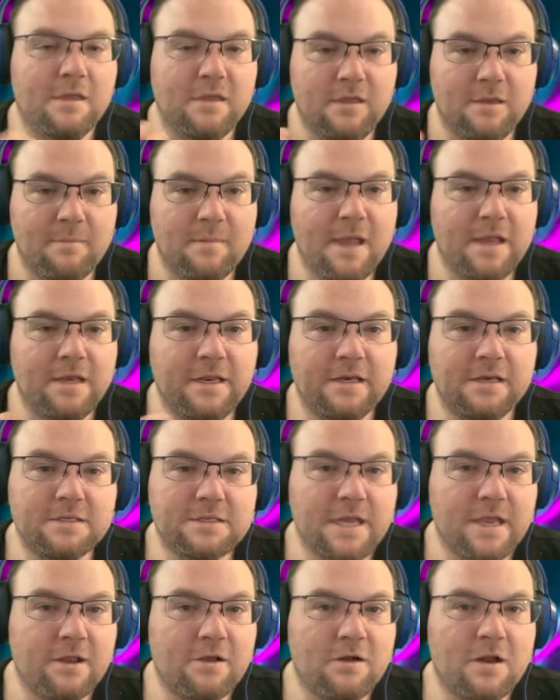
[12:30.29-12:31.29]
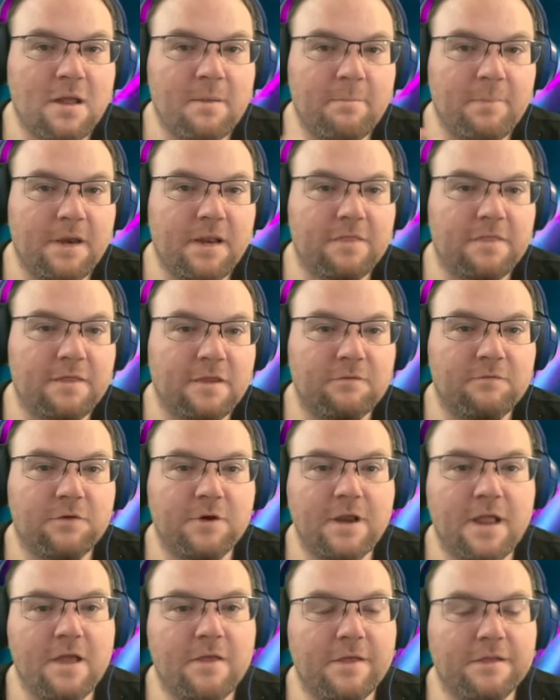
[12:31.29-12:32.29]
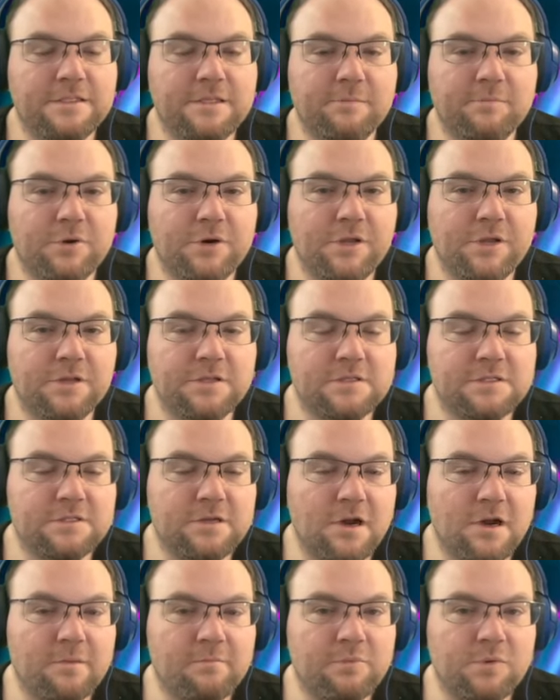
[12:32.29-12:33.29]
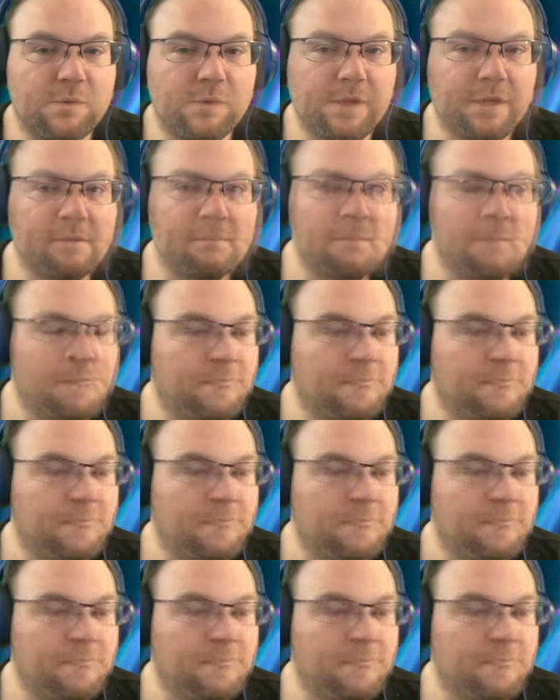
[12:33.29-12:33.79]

you might need to take her up, but I think for now that's a pretty good starting point,